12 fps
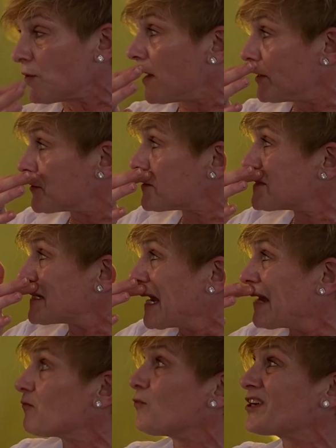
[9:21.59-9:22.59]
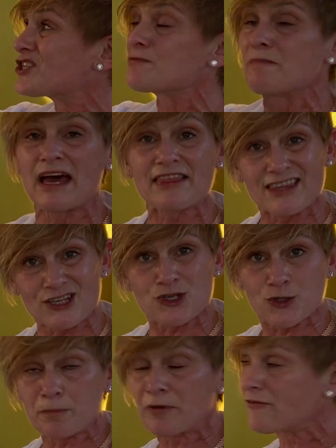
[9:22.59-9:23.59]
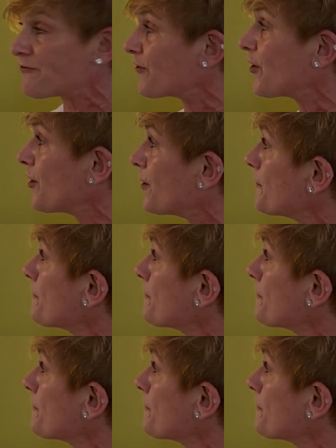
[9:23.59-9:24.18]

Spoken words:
understand which method you prefer?